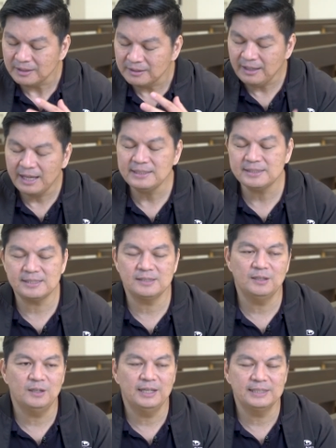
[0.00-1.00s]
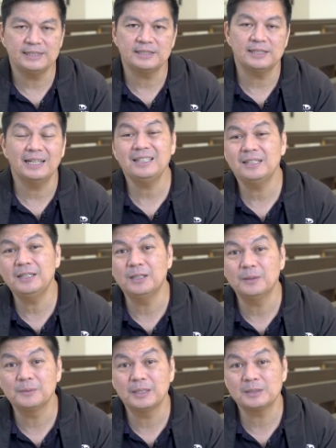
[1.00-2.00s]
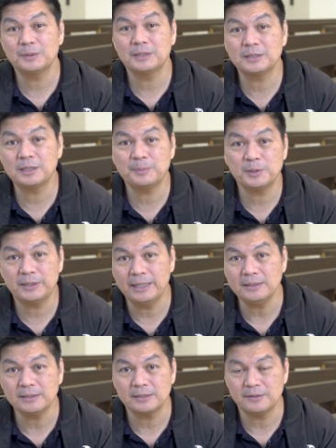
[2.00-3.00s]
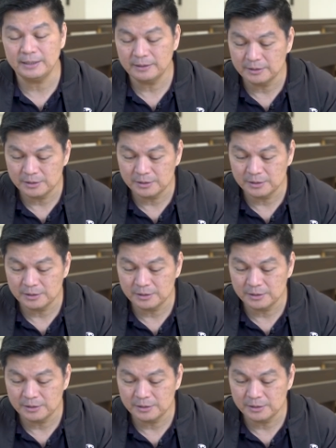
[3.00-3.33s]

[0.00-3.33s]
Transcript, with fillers: that's essentially, and you know, that's what the scripture tells us, right?